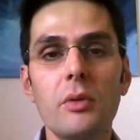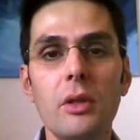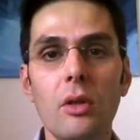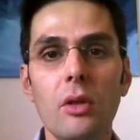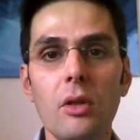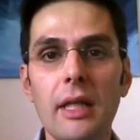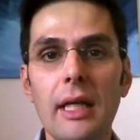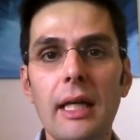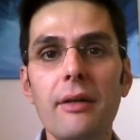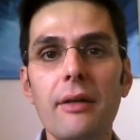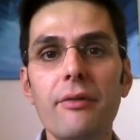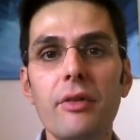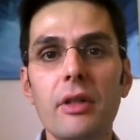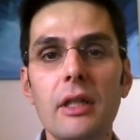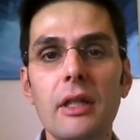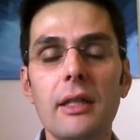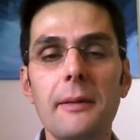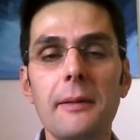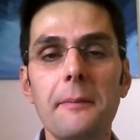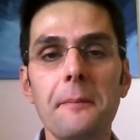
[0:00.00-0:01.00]
We all have
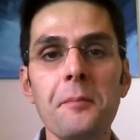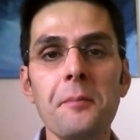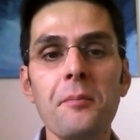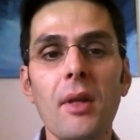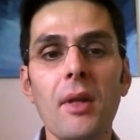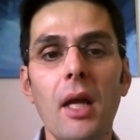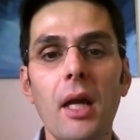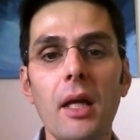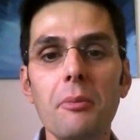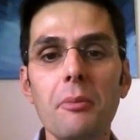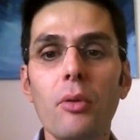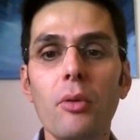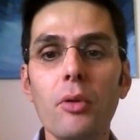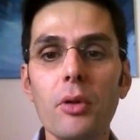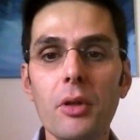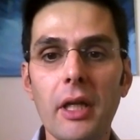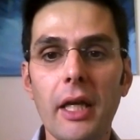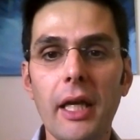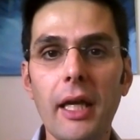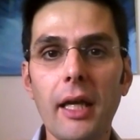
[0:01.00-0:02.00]
an
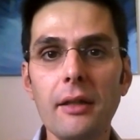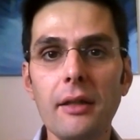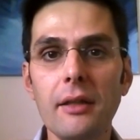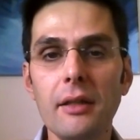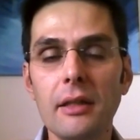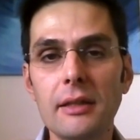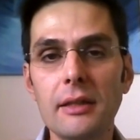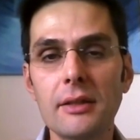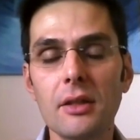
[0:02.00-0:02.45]
important hand in it.